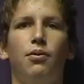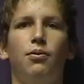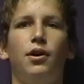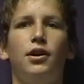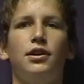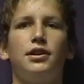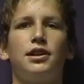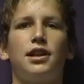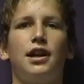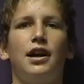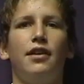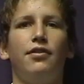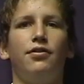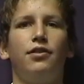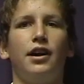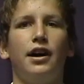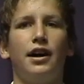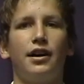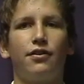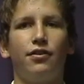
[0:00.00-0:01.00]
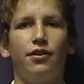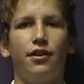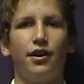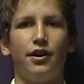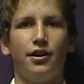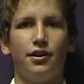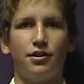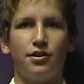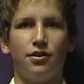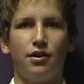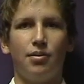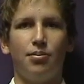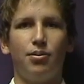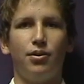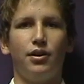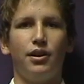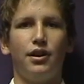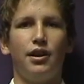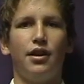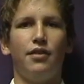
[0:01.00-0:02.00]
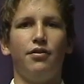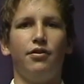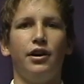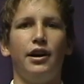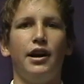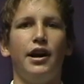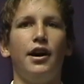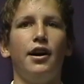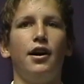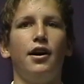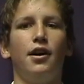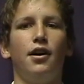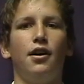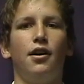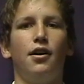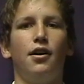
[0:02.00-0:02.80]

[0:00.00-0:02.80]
what's life like for those who are bullied every day?